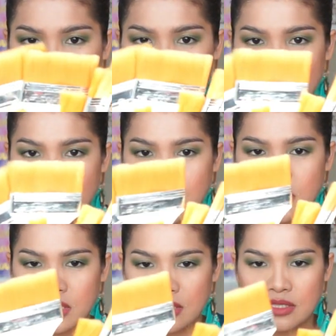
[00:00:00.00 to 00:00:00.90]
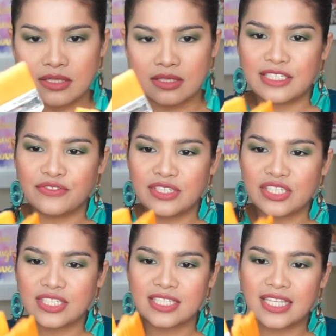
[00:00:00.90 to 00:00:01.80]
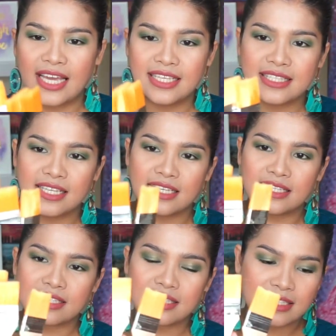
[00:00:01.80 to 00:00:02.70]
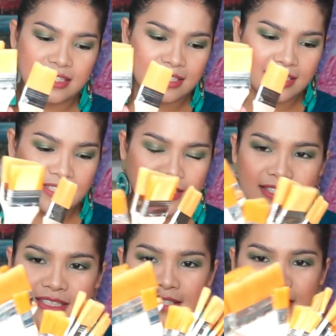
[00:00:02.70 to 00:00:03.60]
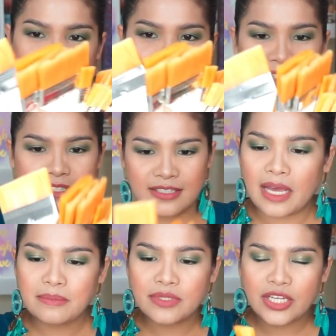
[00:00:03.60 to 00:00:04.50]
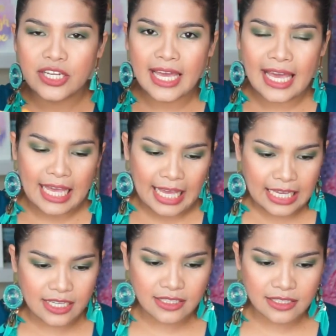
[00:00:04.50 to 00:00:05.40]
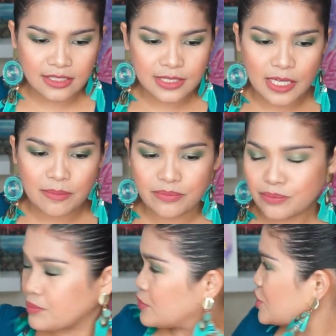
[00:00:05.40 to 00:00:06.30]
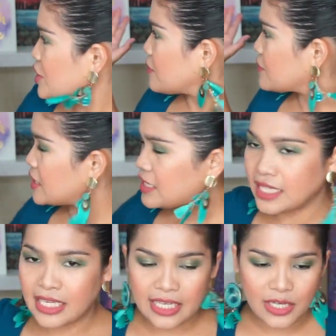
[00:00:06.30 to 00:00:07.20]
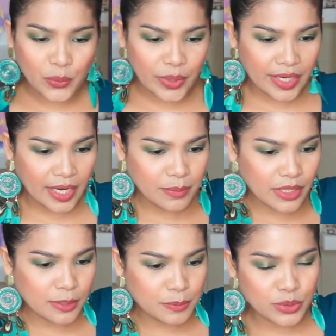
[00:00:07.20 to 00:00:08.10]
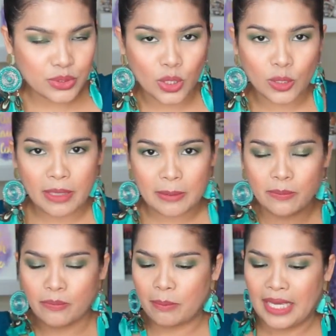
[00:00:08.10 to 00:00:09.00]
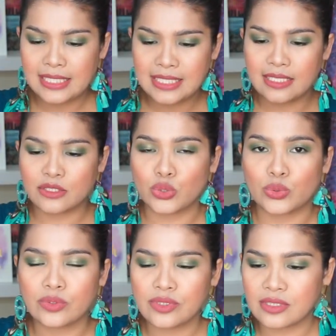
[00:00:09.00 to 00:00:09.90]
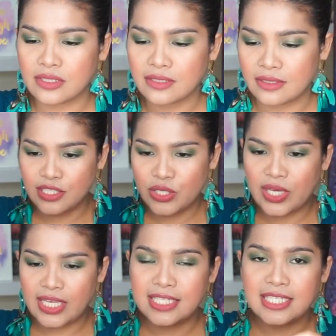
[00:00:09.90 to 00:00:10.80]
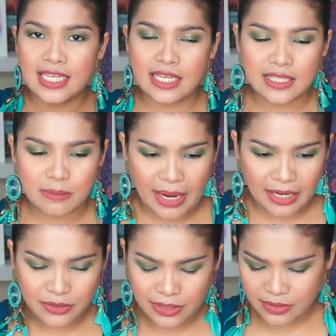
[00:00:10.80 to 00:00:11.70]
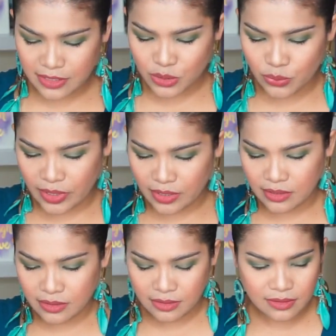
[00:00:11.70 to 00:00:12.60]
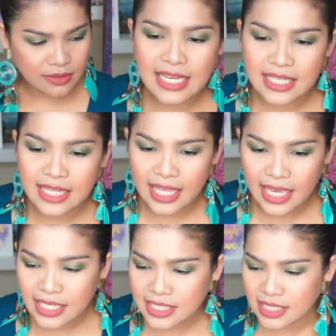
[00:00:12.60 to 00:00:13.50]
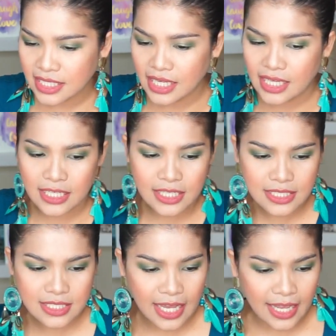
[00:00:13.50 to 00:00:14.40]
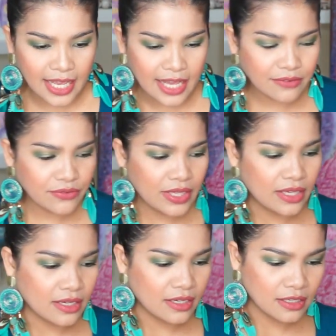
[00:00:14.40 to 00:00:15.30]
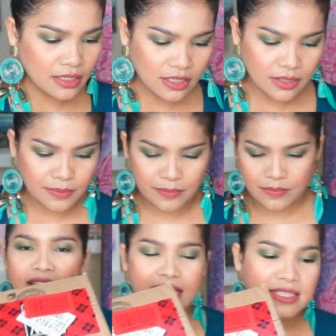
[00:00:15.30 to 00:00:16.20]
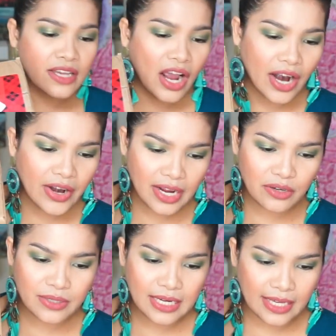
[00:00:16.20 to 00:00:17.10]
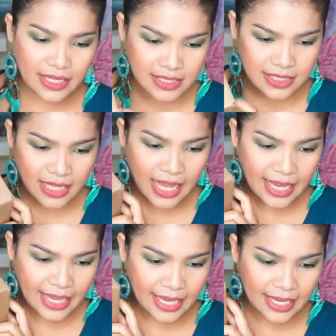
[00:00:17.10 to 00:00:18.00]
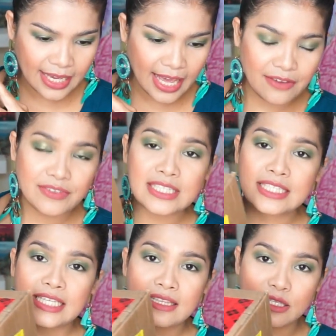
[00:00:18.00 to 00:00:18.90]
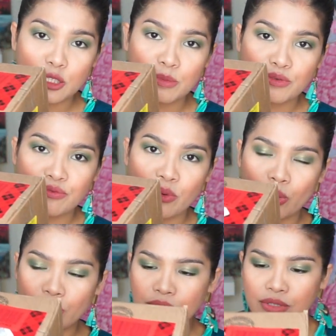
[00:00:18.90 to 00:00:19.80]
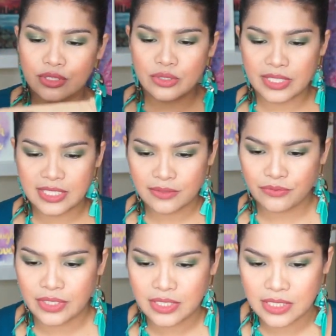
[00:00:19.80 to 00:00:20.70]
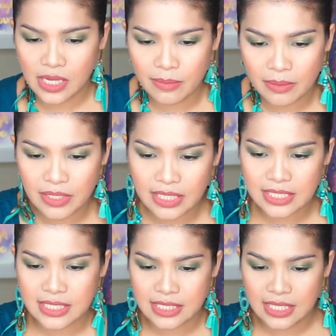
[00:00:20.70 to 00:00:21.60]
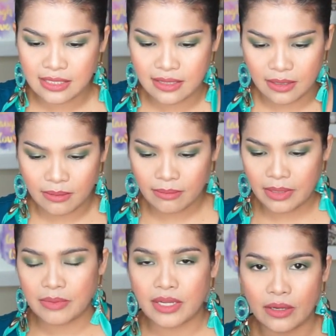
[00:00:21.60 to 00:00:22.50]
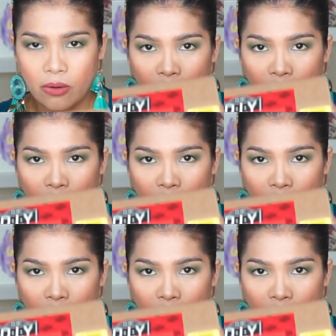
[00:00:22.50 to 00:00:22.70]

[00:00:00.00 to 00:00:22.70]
brushes, different sizes. I'm gonna add some shelves in here where I'm gonna put all my painting tools, so you can see it in the background as well. And next is, I have here, these are acrylics. I haven't seen this before, so it's the first time I'm gonna see them. I'm gonna